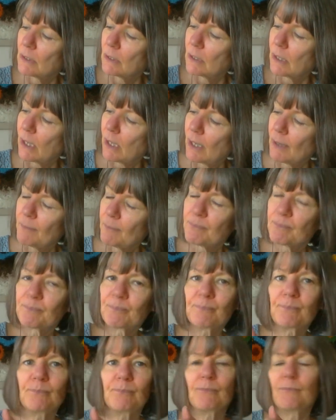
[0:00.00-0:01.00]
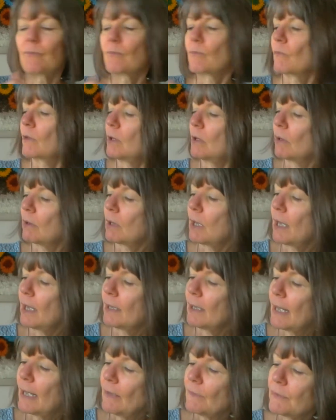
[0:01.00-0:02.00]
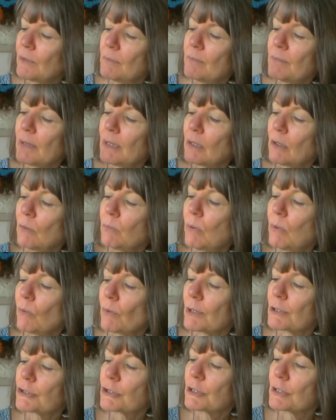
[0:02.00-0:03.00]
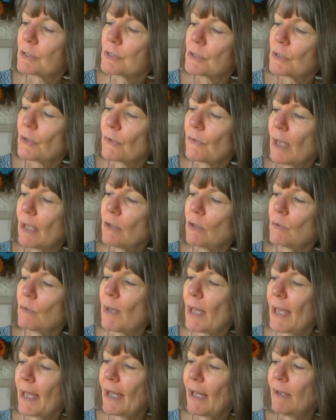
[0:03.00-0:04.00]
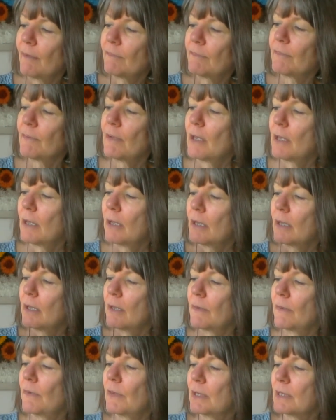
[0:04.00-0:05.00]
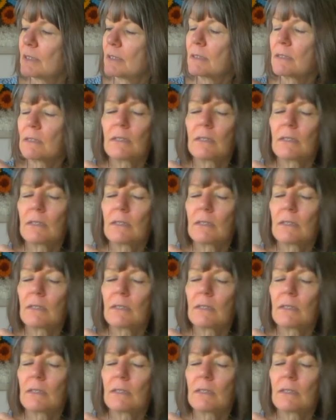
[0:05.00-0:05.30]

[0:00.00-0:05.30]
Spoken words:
the middle portion so that you have this